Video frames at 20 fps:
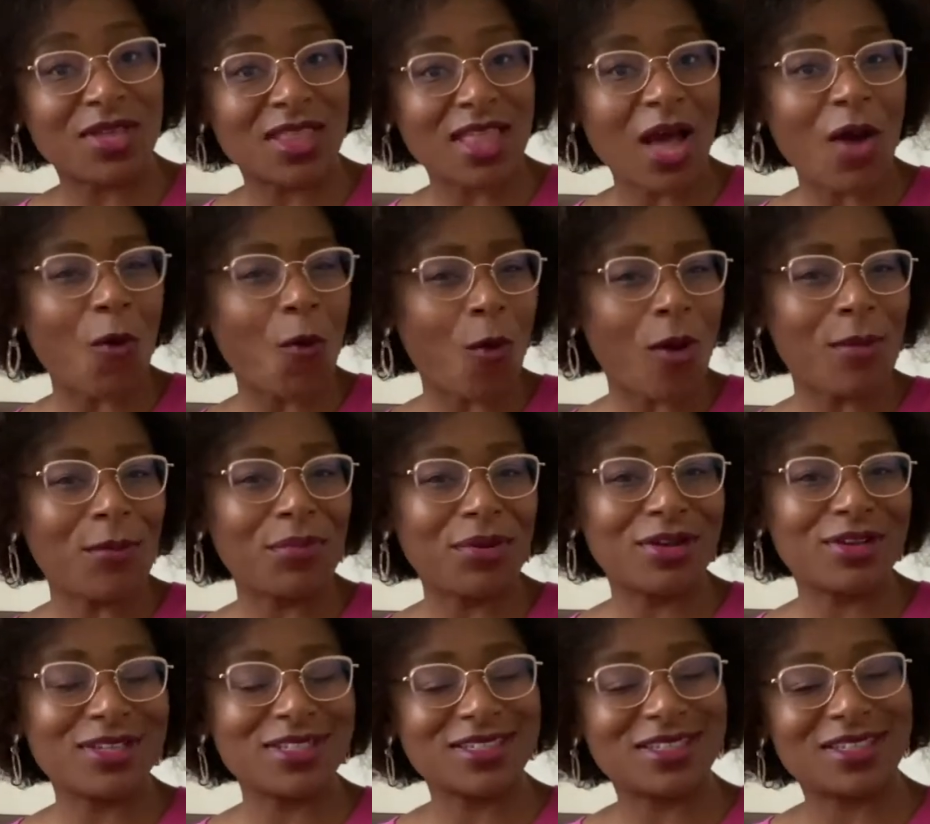that one
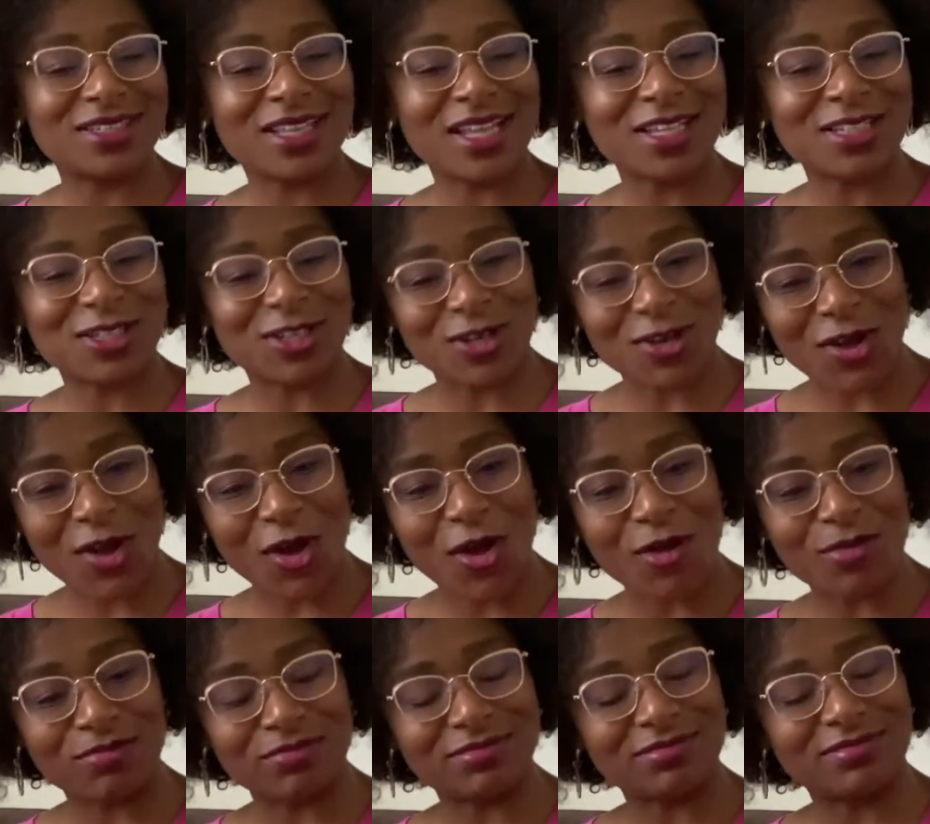person that's going to come.